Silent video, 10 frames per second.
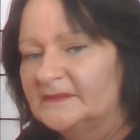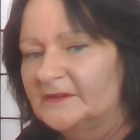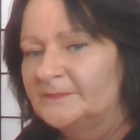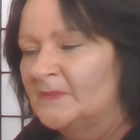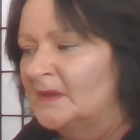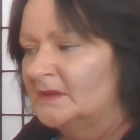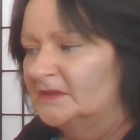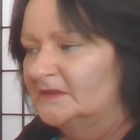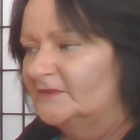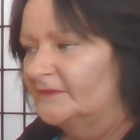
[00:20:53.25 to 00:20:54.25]
You know,
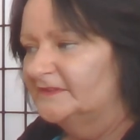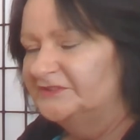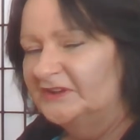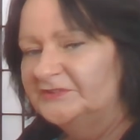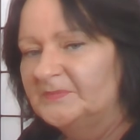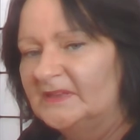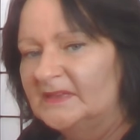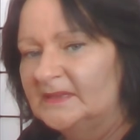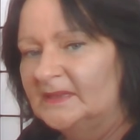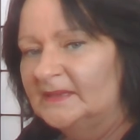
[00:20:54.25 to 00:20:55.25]
you've got the Judgment
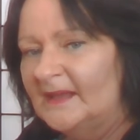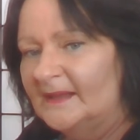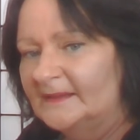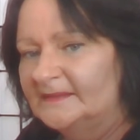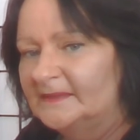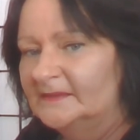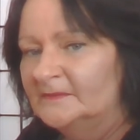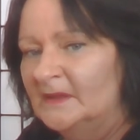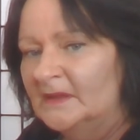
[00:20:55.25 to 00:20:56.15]
card here.